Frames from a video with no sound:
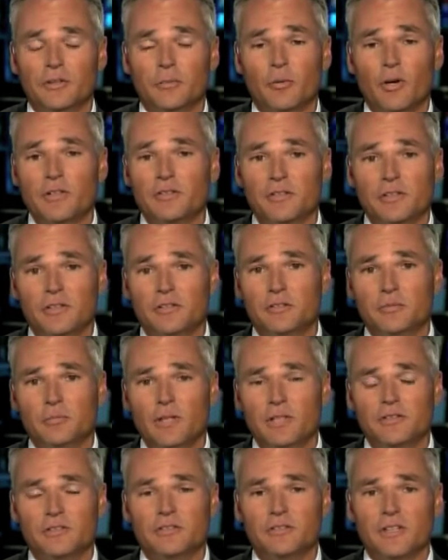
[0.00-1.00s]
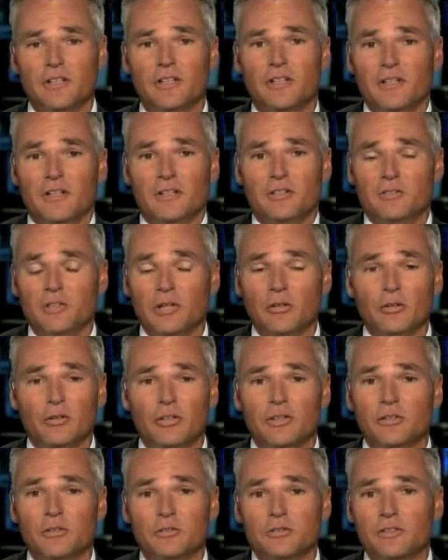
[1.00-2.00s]
And the president's speeches
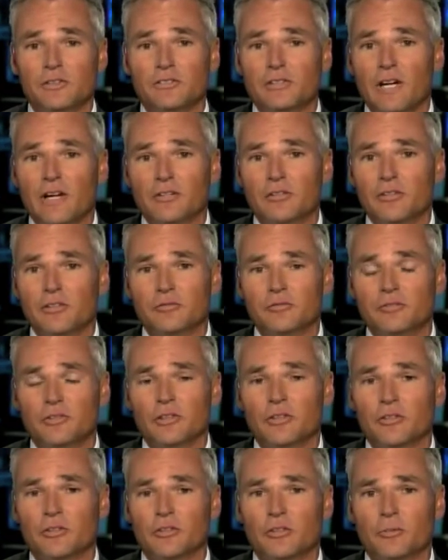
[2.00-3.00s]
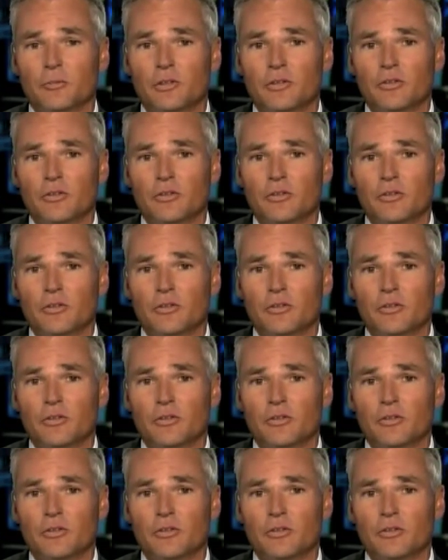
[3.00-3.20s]
generally usually sound good and feel good,